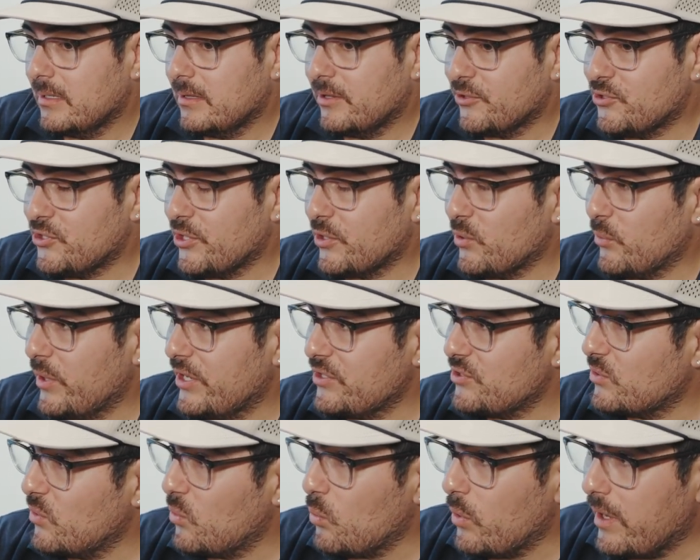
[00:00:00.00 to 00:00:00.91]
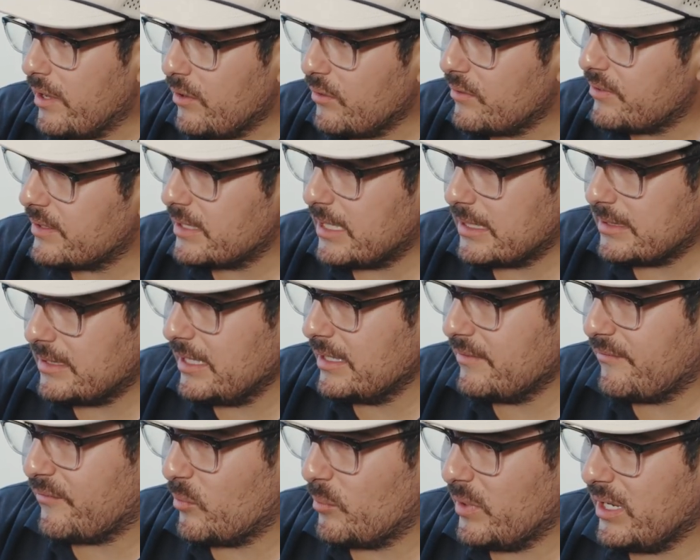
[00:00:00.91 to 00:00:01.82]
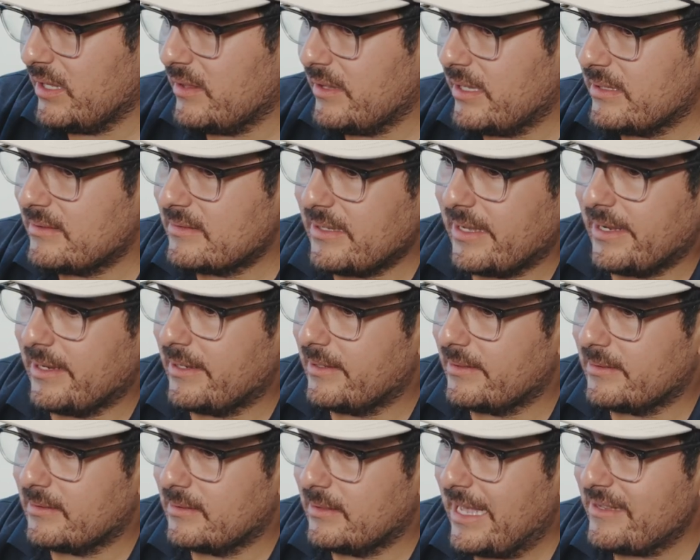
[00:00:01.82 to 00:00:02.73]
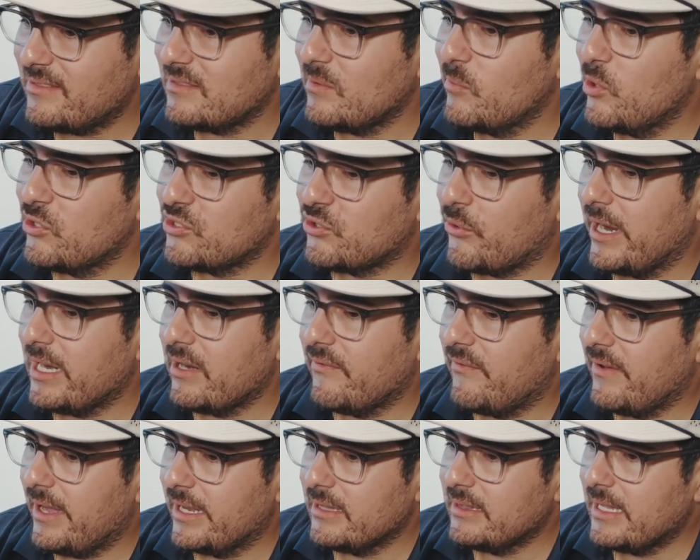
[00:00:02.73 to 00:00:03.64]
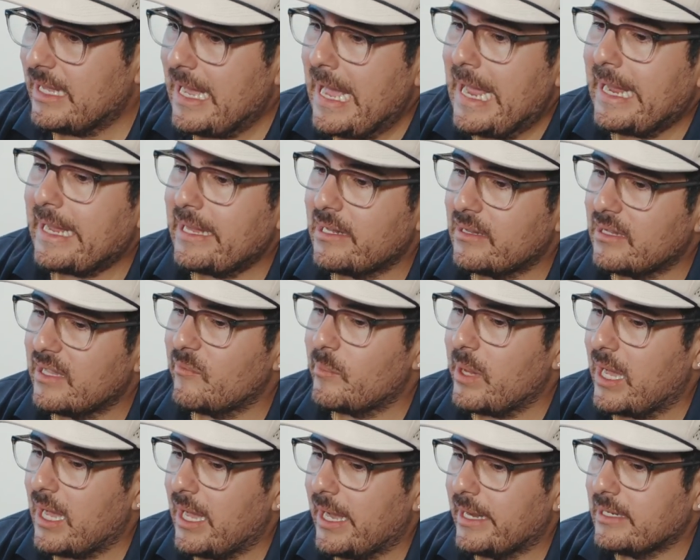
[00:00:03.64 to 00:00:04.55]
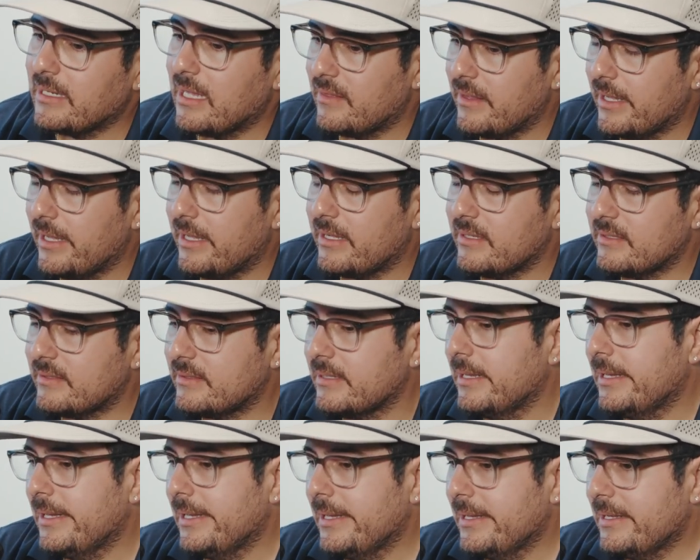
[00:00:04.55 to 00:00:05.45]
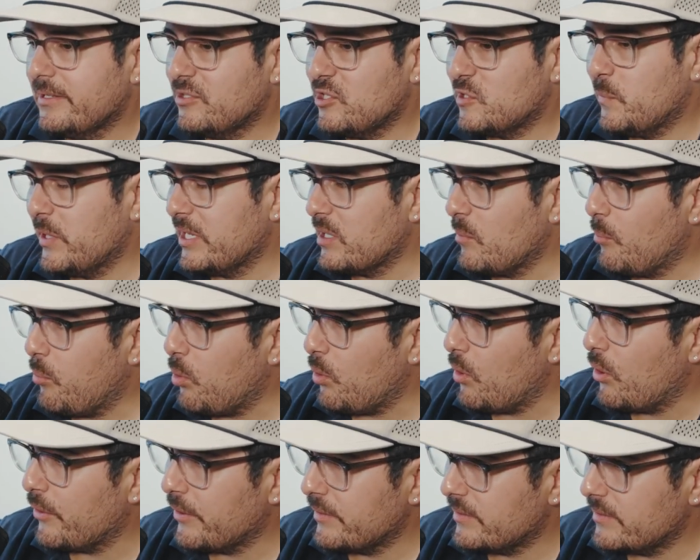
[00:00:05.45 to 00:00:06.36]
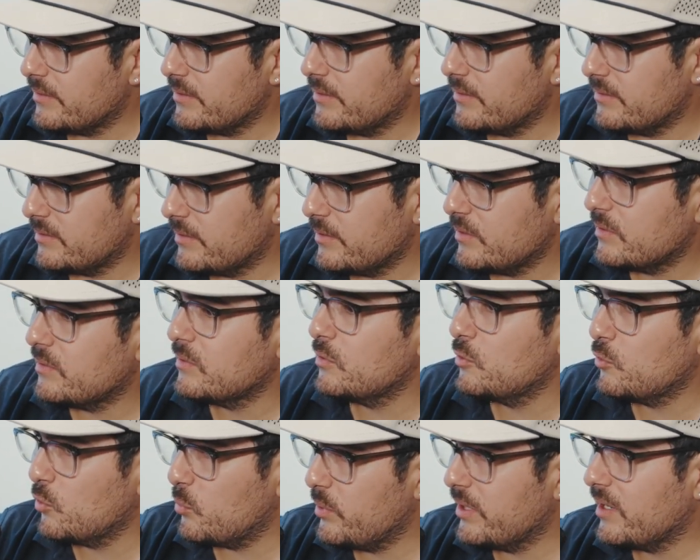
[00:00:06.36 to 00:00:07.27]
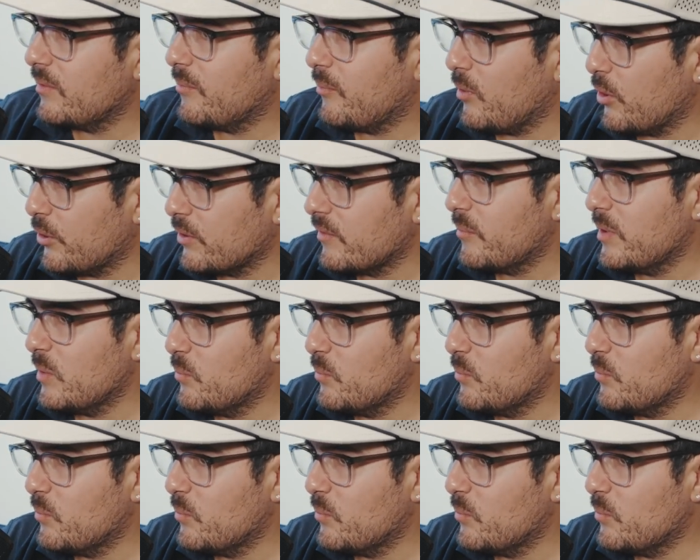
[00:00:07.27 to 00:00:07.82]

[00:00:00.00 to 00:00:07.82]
their generational wealth. And I think for me, that's the most gratifying thing I can leave behind, I think, is just being little bit of part of